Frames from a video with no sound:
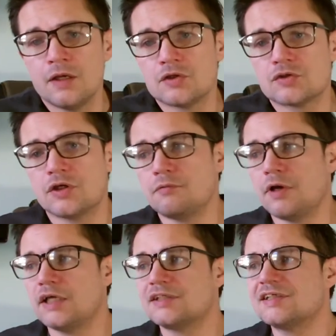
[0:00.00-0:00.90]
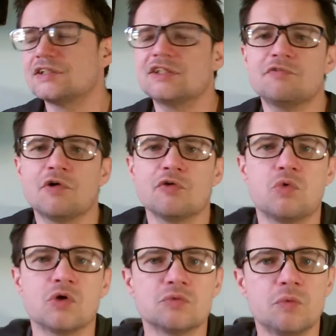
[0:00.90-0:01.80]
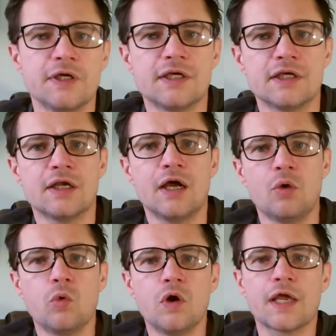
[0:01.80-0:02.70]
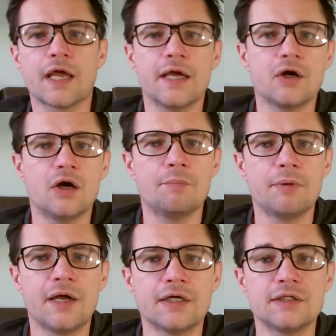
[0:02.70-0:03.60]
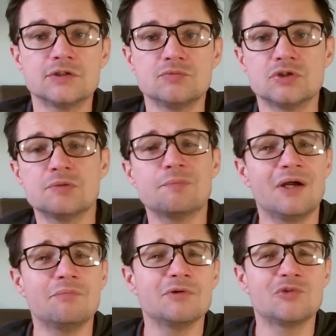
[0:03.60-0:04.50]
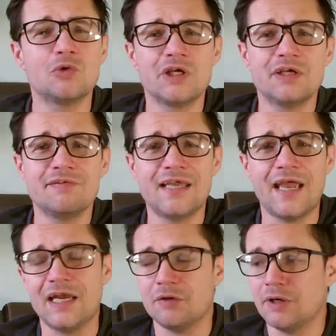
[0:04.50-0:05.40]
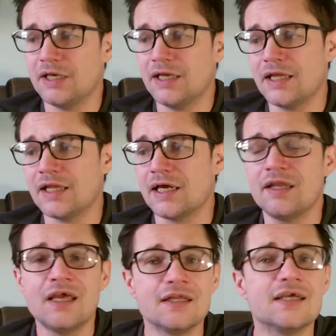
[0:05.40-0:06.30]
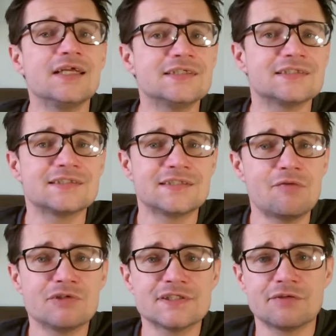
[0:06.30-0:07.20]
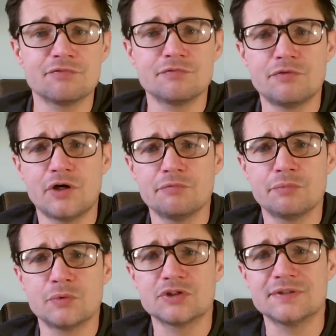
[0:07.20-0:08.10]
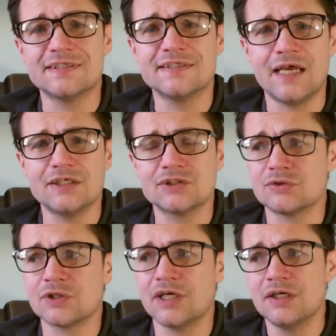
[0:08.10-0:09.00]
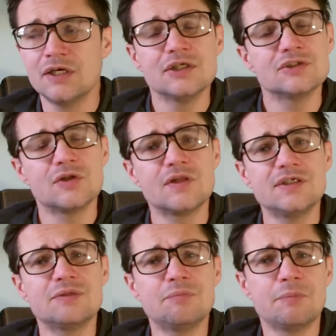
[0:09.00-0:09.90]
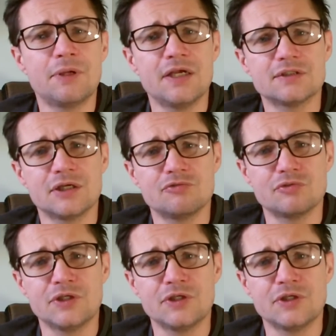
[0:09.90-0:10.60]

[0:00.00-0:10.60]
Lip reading: So at 65 watts we can work out our power consumptions, but before we even get anywhere near that, it is a 775 board, so it's a dead socket, so these can be picked up for